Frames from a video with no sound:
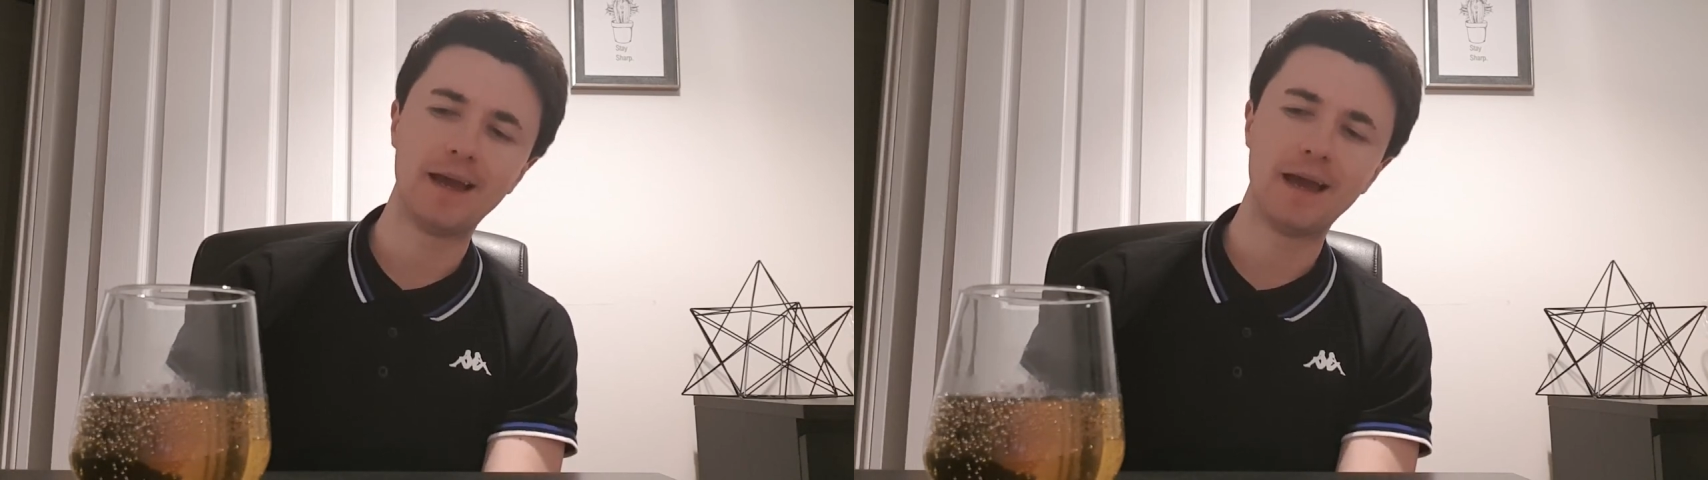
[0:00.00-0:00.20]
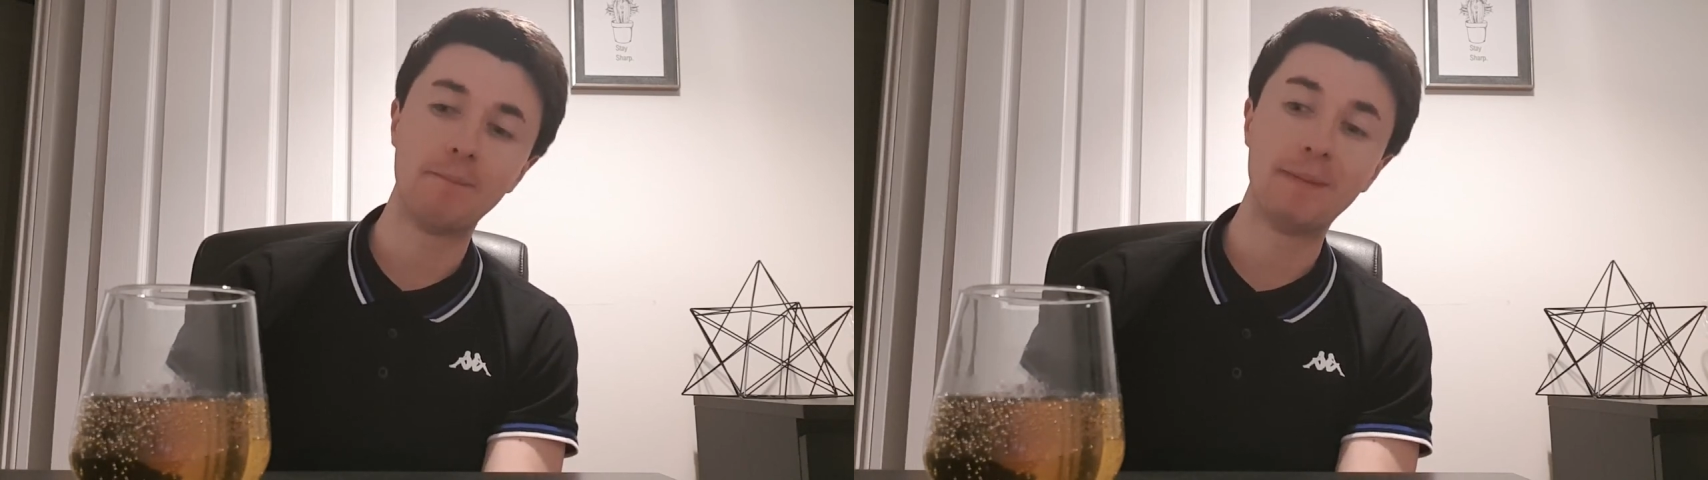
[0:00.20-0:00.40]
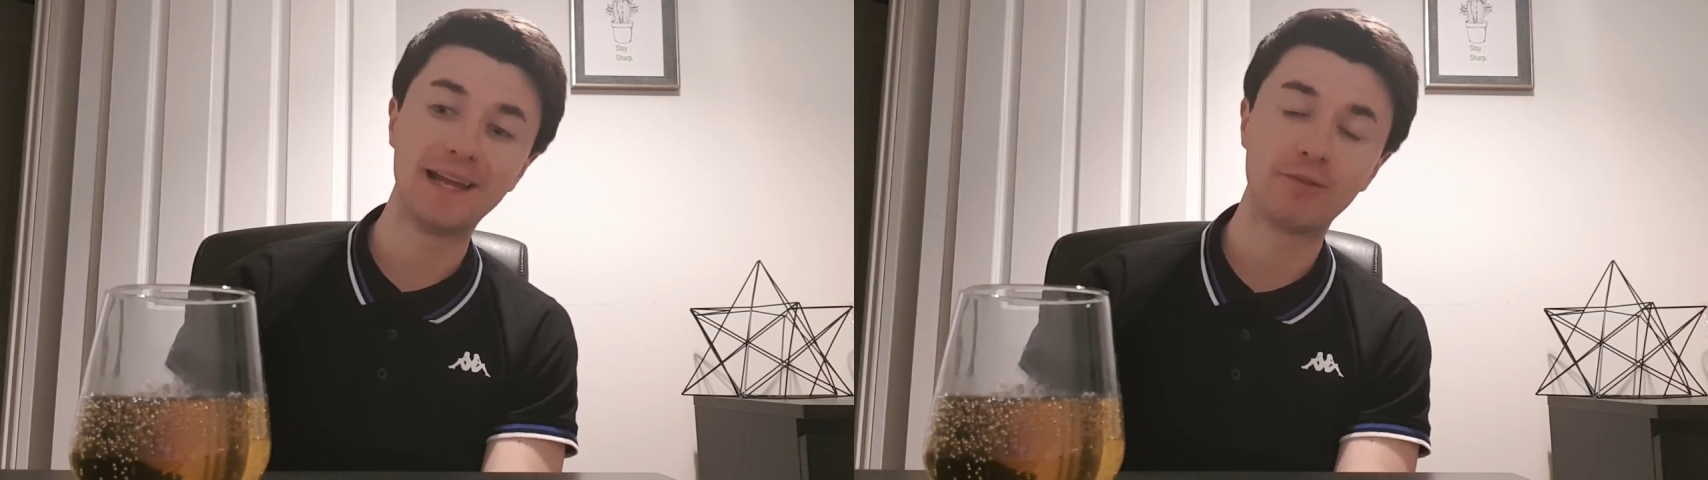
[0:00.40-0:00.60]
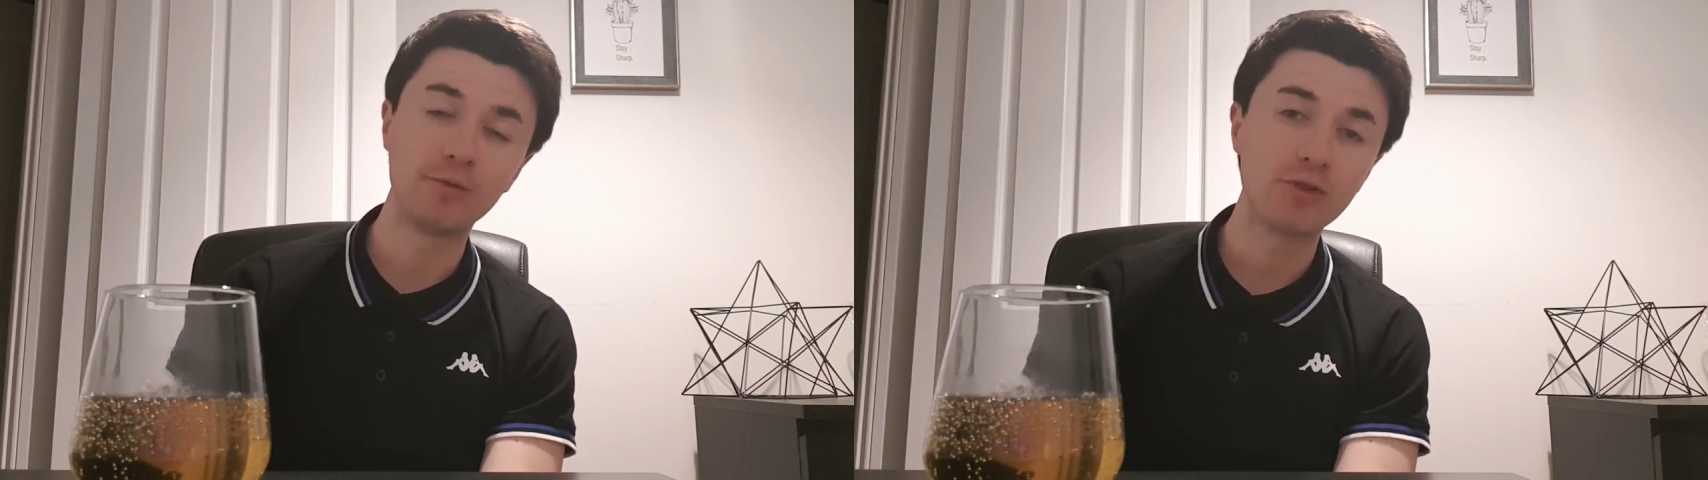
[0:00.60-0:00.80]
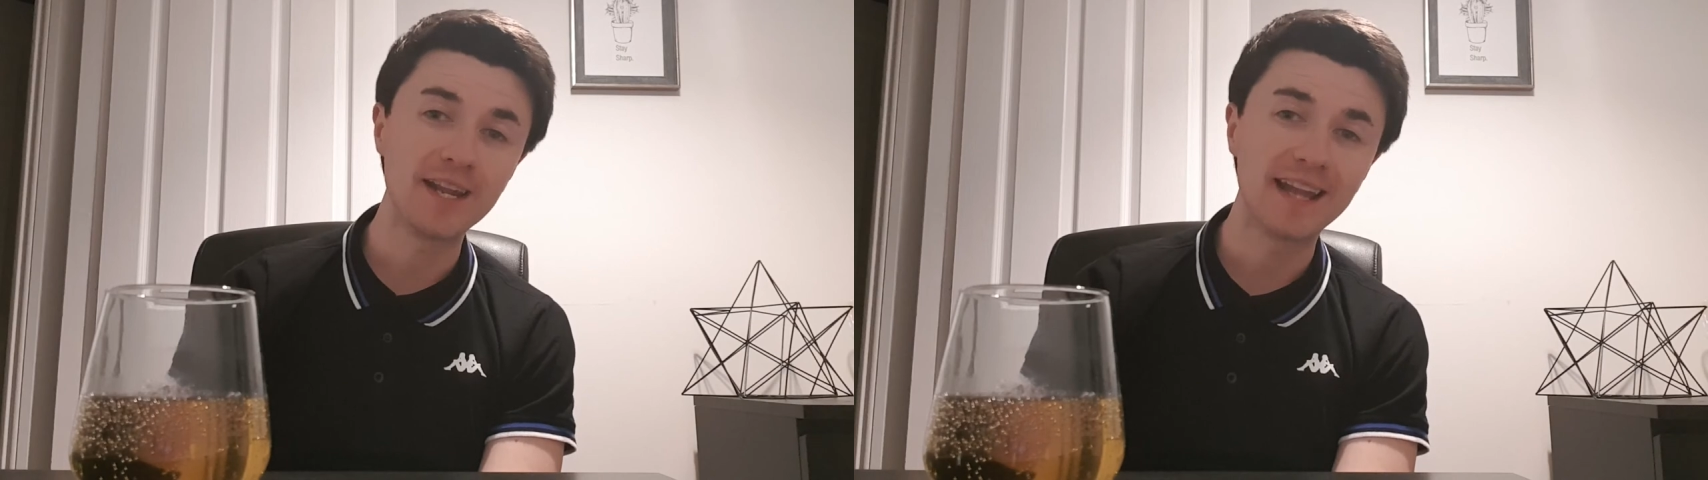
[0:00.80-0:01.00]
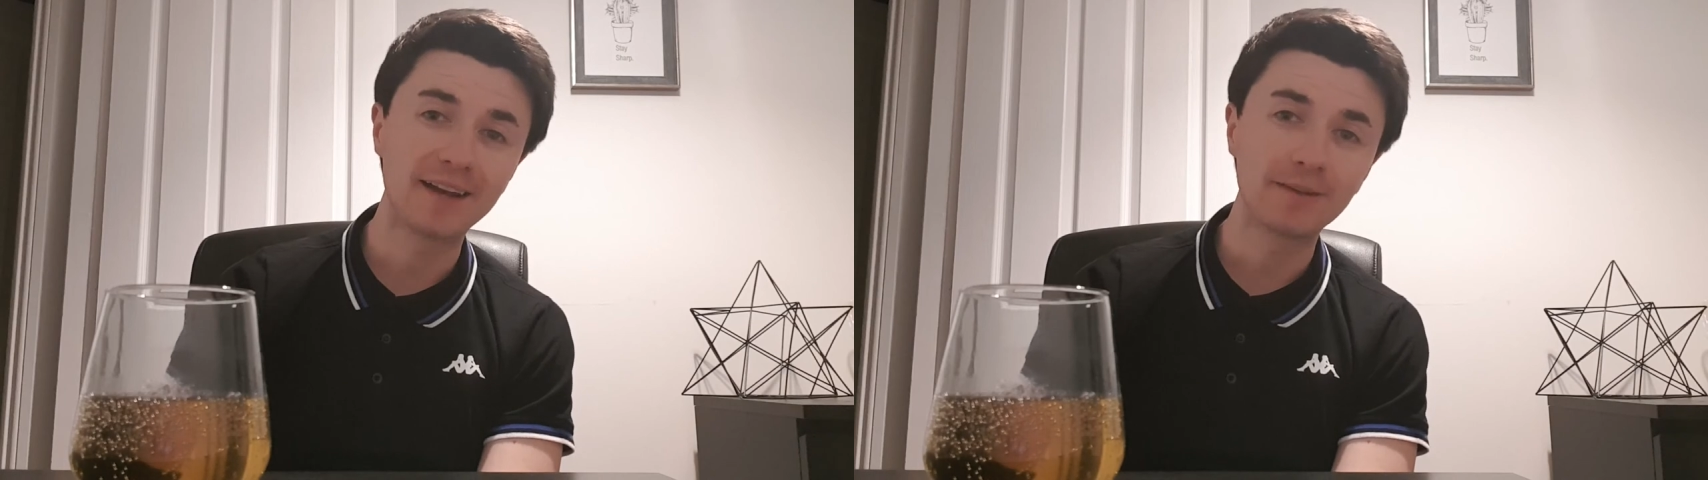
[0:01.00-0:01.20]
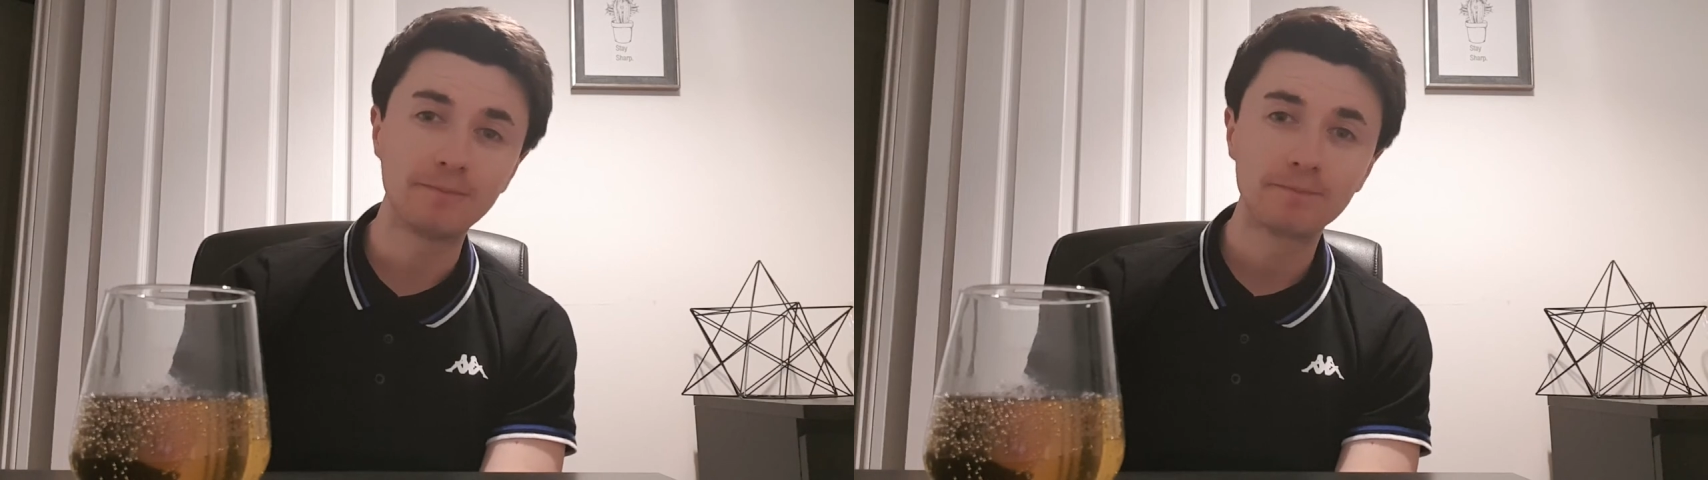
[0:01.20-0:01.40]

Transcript: a beer from Trinidad,